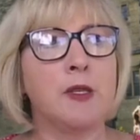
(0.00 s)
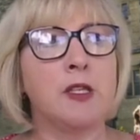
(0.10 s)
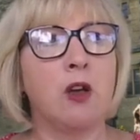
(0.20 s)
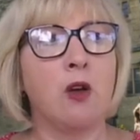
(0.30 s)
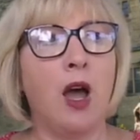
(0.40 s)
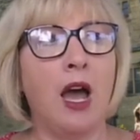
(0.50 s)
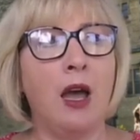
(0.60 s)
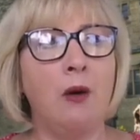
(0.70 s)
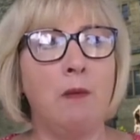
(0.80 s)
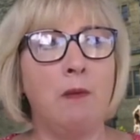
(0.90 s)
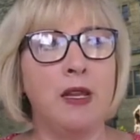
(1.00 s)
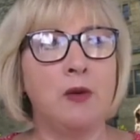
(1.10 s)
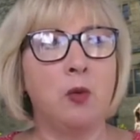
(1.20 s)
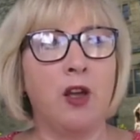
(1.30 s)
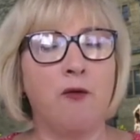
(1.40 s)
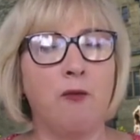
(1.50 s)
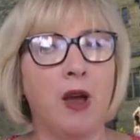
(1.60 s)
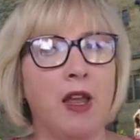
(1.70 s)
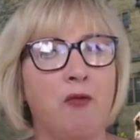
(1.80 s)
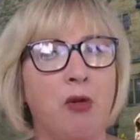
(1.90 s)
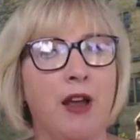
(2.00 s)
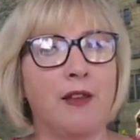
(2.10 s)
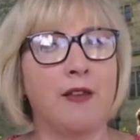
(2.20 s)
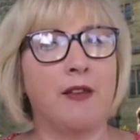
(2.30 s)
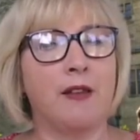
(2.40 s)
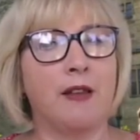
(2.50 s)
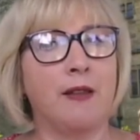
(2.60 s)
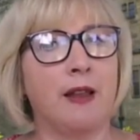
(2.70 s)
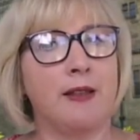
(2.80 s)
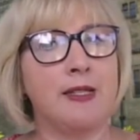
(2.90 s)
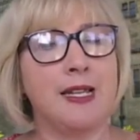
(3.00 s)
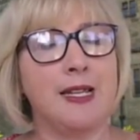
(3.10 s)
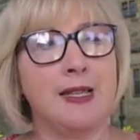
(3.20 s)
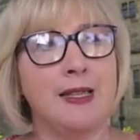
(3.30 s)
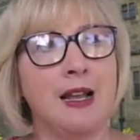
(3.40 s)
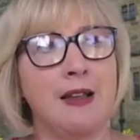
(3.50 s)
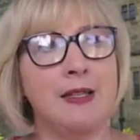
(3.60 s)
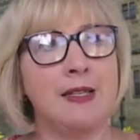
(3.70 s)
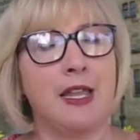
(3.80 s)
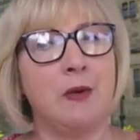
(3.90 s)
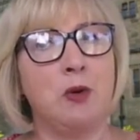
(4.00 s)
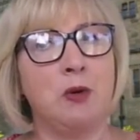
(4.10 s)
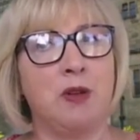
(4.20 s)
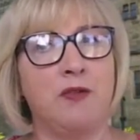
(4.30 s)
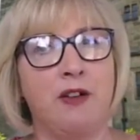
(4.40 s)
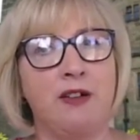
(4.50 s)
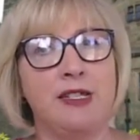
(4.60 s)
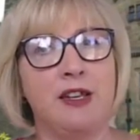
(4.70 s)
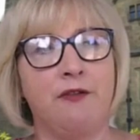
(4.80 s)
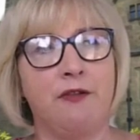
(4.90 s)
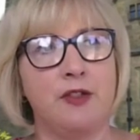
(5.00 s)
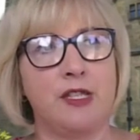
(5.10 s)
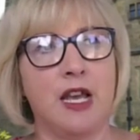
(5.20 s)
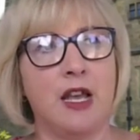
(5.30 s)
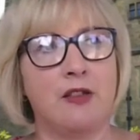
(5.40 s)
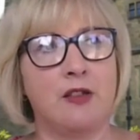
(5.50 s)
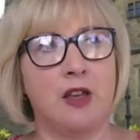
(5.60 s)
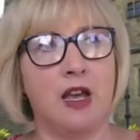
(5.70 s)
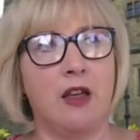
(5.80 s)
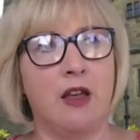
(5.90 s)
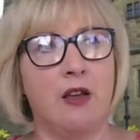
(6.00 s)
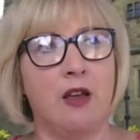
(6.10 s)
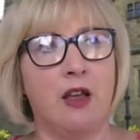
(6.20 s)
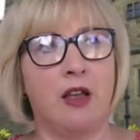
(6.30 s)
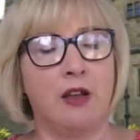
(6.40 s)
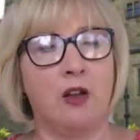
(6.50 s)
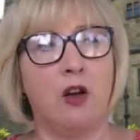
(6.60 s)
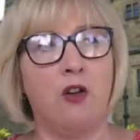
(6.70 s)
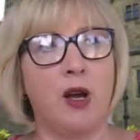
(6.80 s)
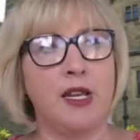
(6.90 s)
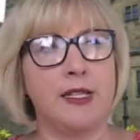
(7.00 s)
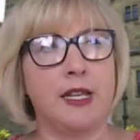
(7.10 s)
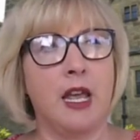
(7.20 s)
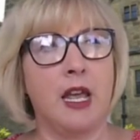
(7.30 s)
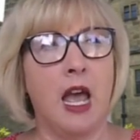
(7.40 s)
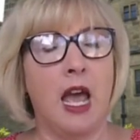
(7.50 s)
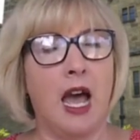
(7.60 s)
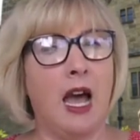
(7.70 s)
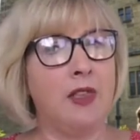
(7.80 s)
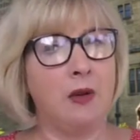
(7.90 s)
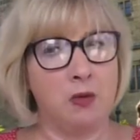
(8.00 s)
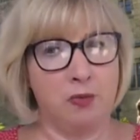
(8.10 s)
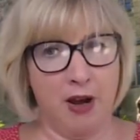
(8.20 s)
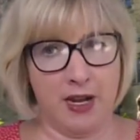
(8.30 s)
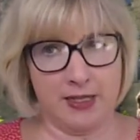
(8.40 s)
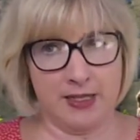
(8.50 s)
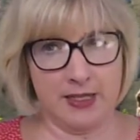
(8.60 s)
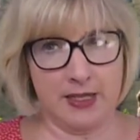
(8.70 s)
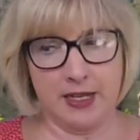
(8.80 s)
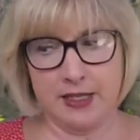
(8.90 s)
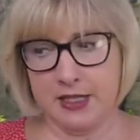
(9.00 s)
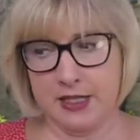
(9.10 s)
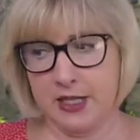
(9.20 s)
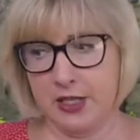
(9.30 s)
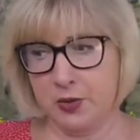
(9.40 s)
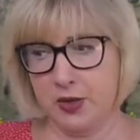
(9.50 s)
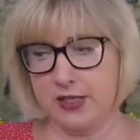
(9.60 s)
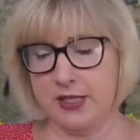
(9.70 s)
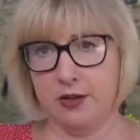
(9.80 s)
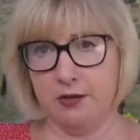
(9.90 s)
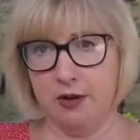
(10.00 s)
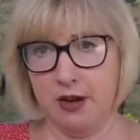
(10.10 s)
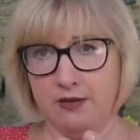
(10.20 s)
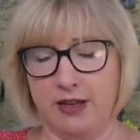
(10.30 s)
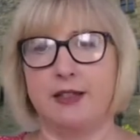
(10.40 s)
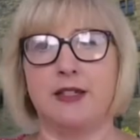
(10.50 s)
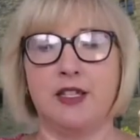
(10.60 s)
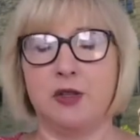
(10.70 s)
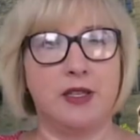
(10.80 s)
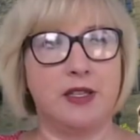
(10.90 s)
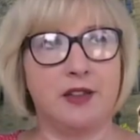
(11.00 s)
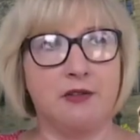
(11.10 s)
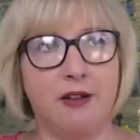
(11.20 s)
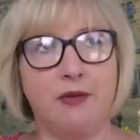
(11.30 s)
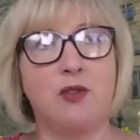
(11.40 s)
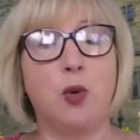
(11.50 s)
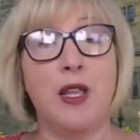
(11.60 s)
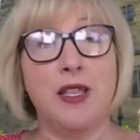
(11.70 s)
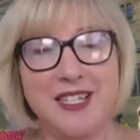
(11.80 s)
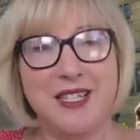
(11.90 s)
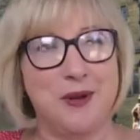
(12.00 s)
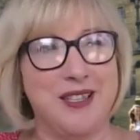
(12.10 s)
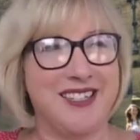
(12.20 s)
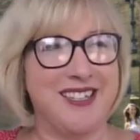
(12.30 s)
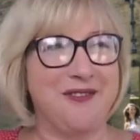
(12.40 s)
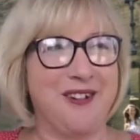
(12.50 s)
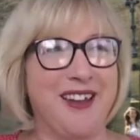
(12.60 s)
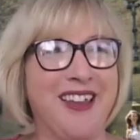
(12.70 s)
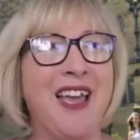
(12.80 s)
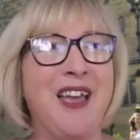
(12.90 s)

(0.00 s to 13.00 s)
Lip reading: So how a midwife might have practiced in 1990 would be very different to in a lot of ways to how they would practice in 2023.